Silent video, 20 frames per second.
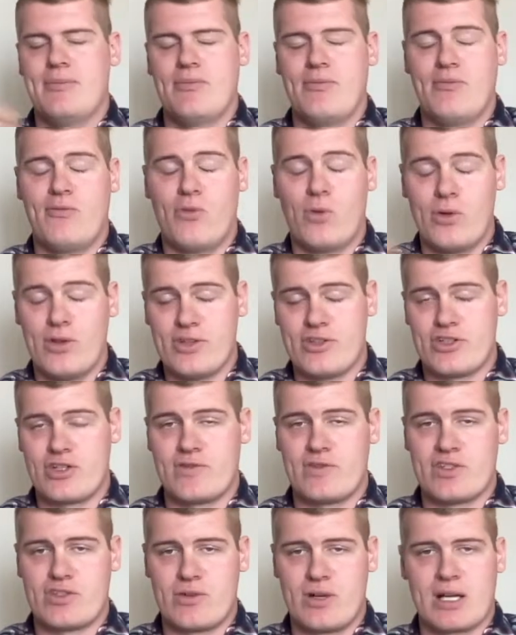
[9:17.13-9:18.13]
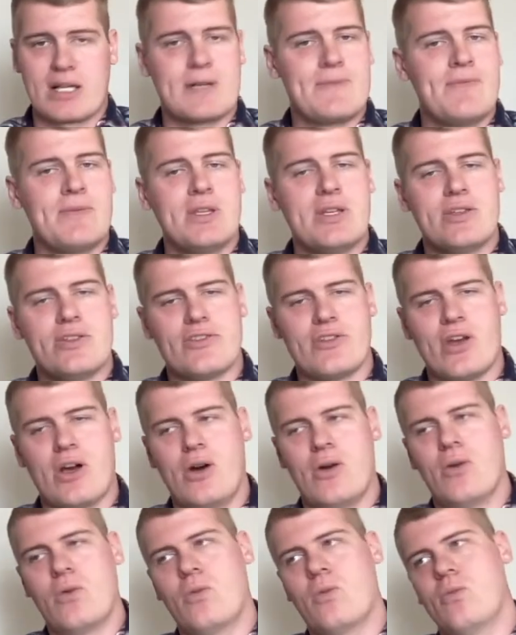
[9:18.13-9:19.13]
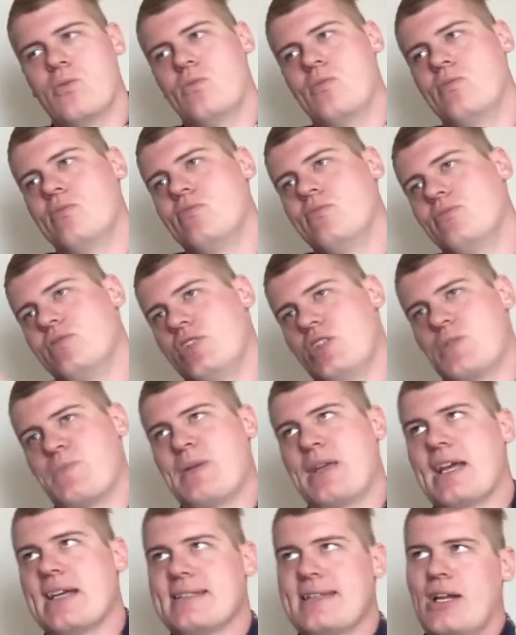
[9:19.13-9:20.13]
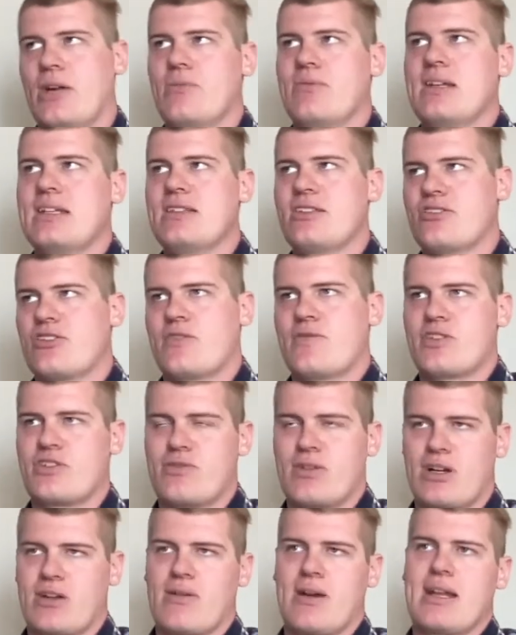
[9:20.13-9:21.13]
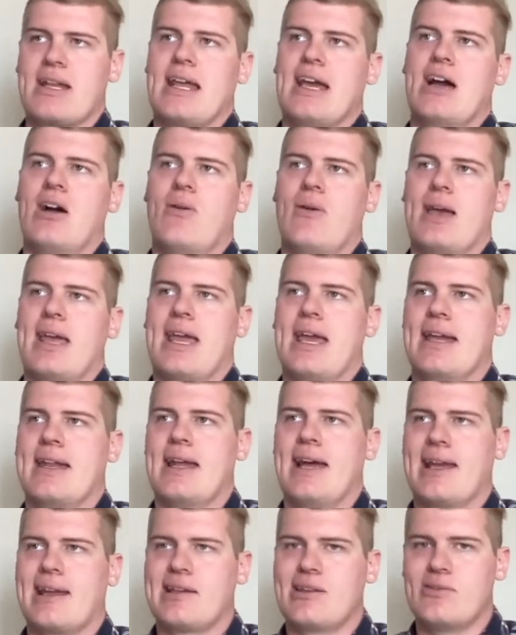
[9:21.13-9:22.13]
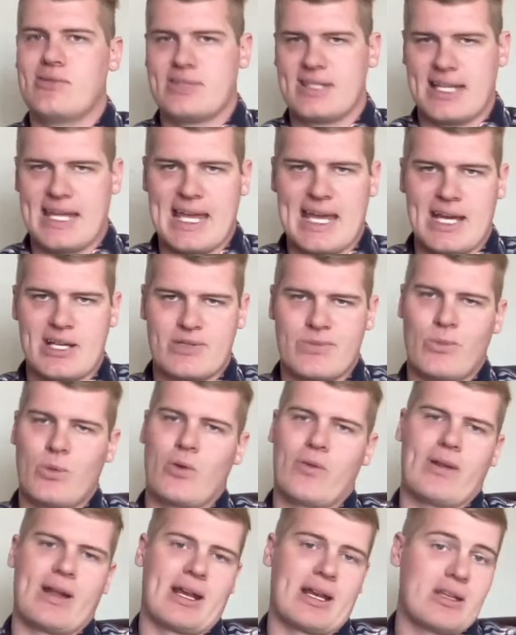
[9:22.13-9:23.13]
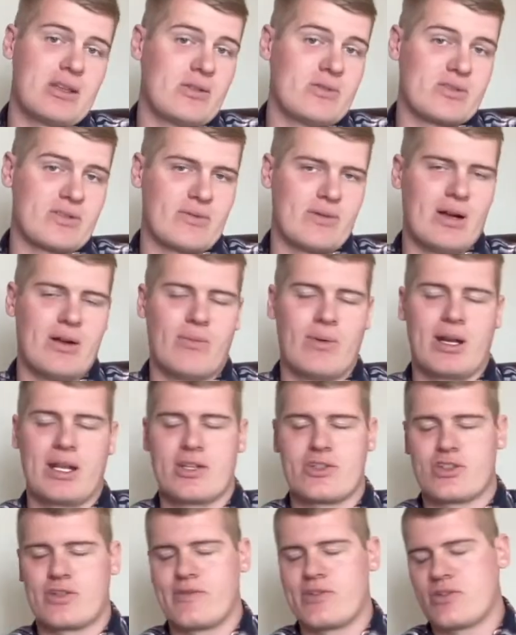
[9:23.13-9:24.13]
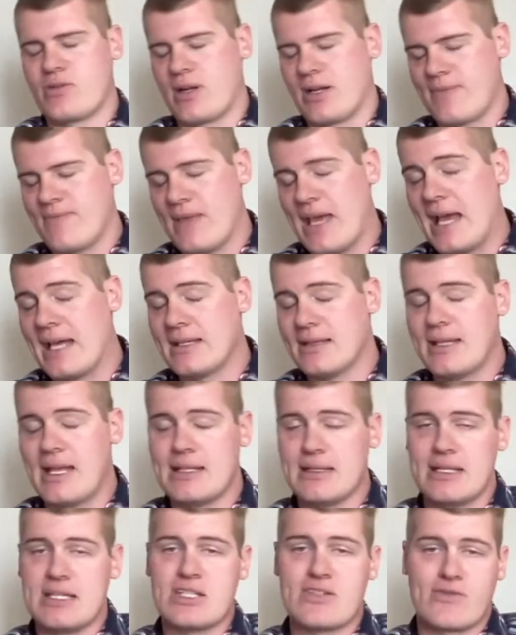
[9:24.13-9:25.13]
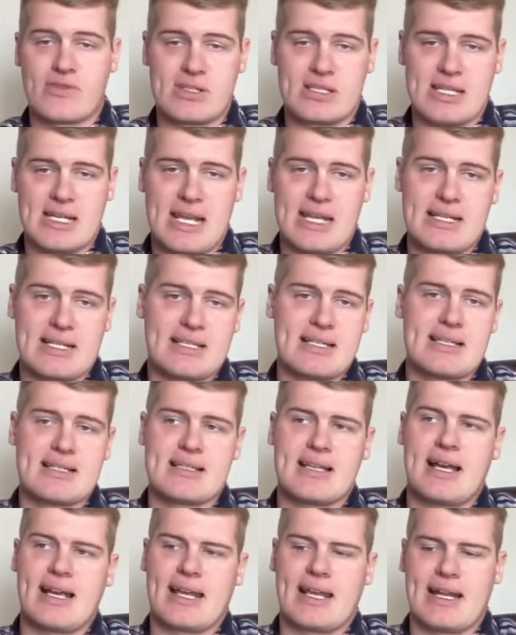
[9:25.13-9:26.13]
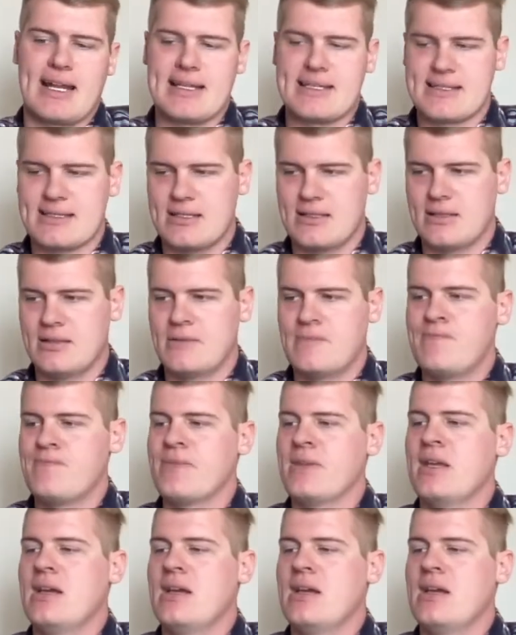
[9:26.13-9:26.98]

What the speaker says: for the service truck. So just because I don't need the service truck right now, and I could use the cash more than I could use a running service truck, at least for today. Because again, I still